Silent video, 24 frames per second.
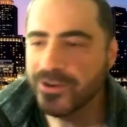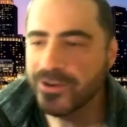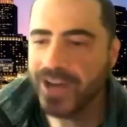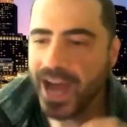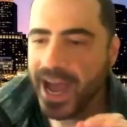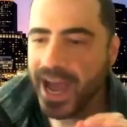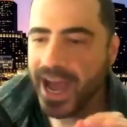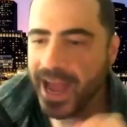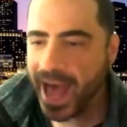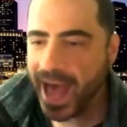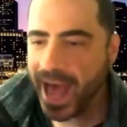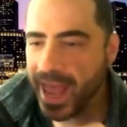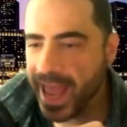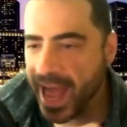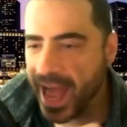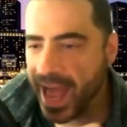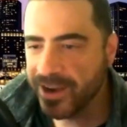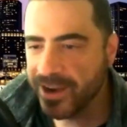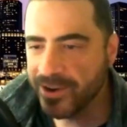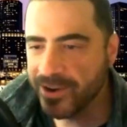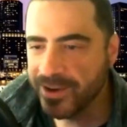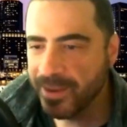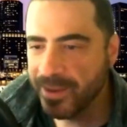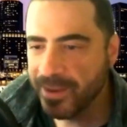know. I
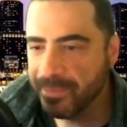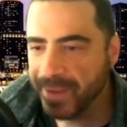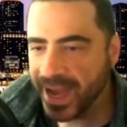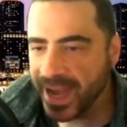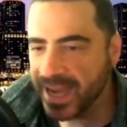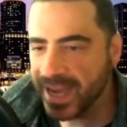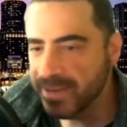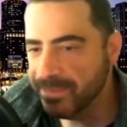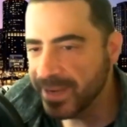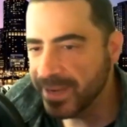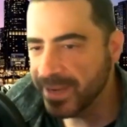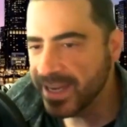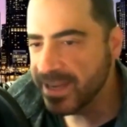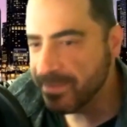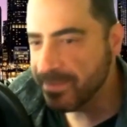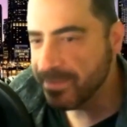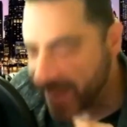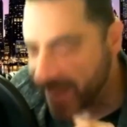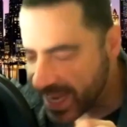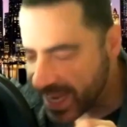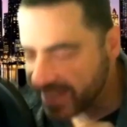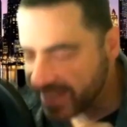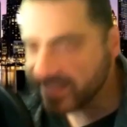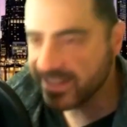don't abide by it, but
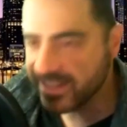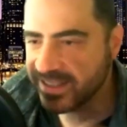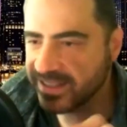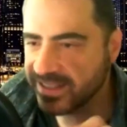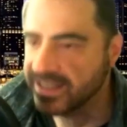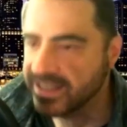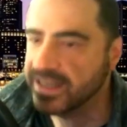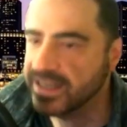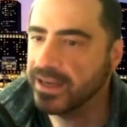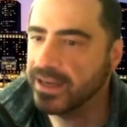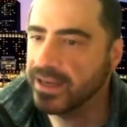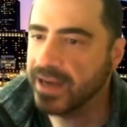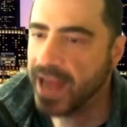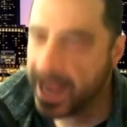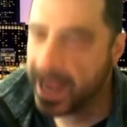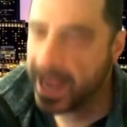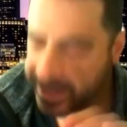I could see it.